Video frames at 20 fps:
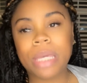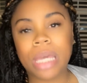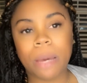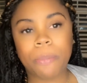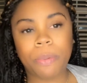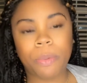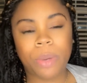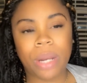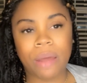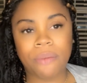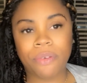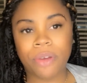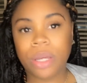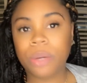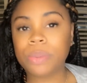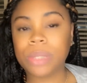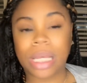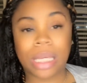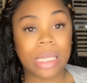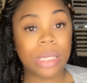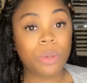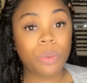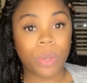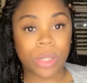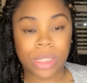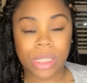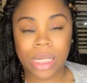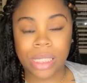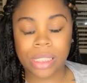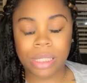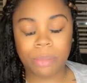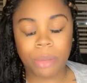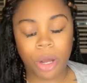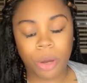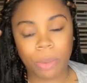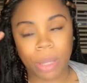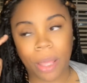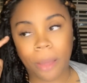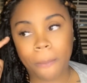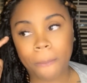up or whatever, and he was like, he wants to get to know
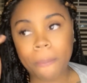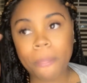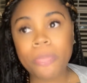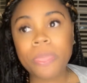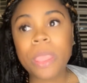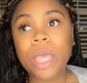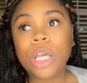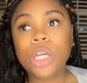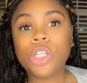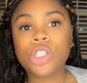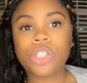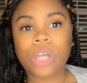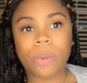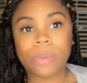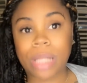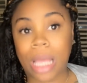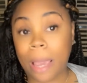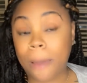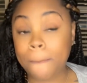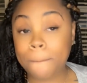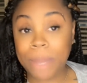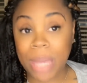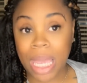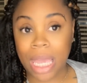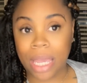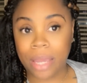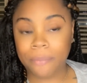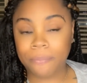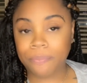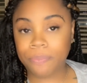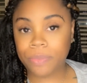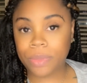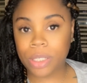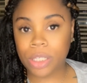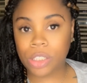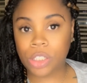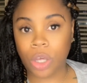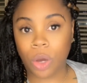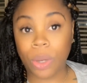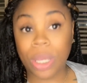me. So I was like, bet.
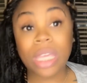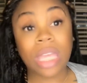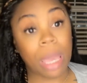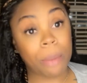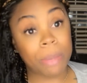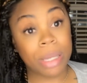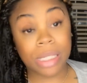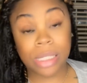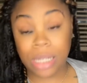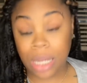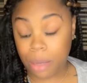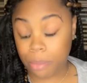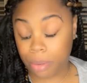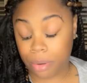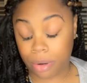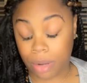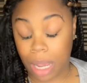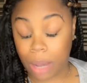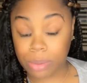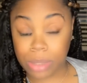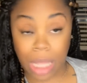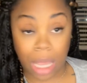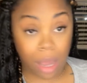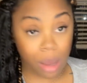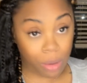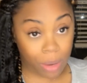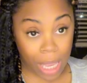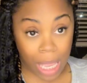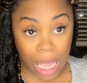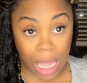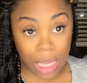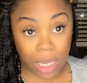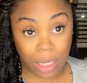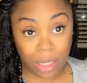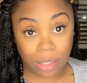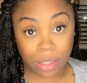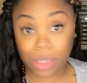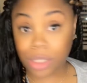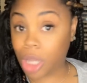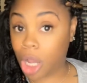So he gave me his number. I was like,
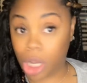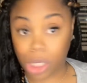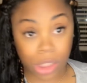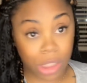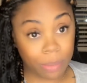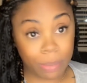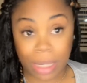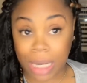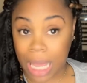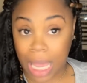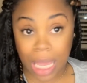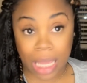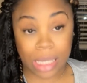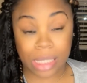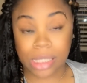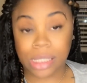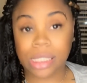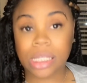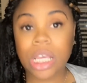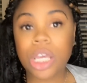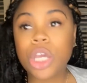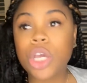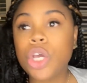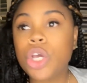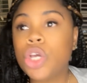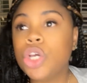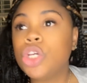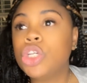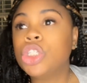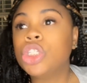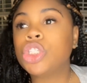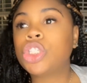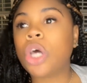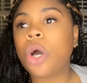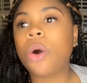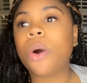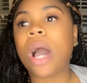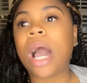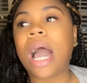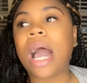okay, talk to me nice.
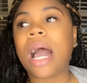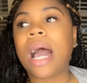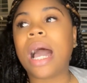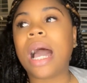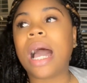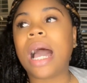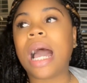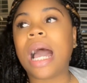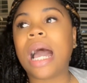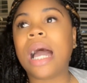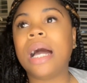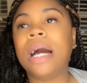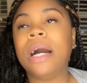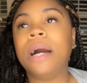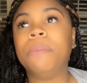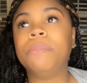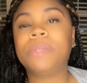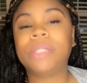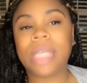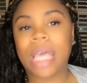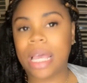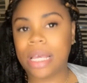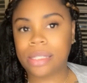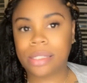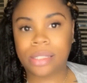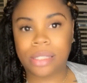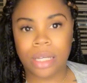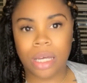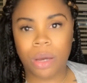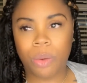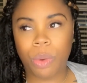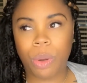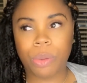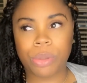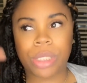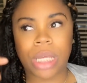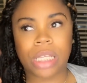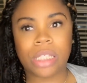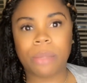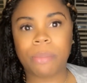So I text him. We were
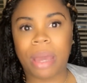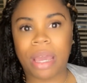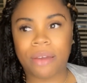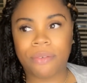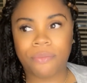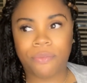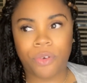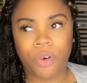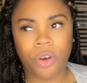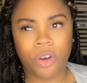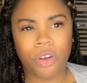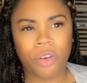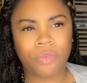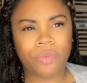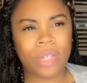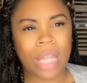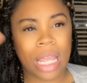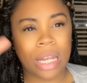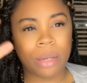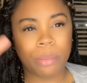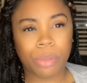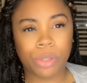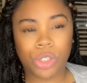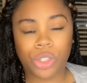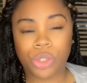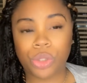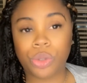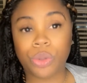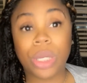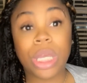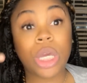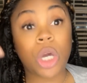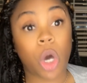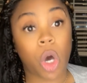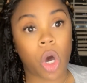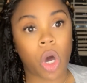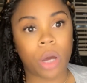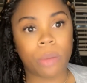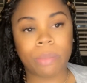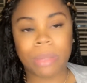texting back and forth. Day number 2, he
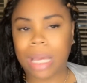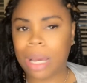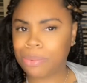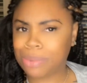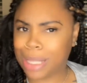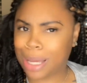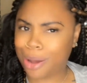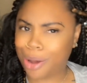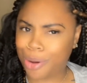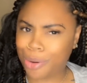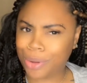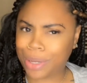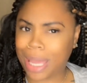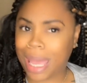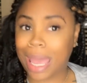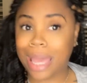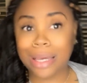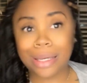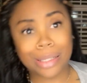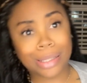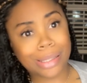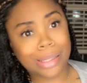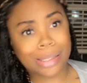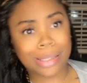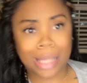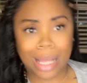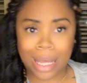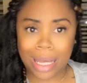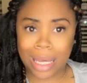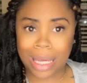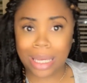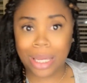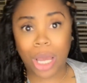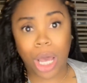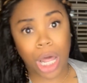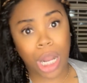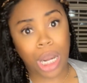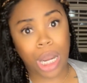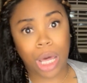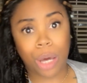called me. I was like, okay, good sign.
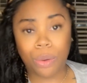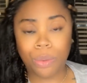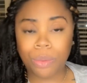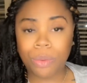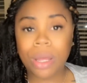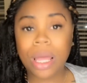Hello.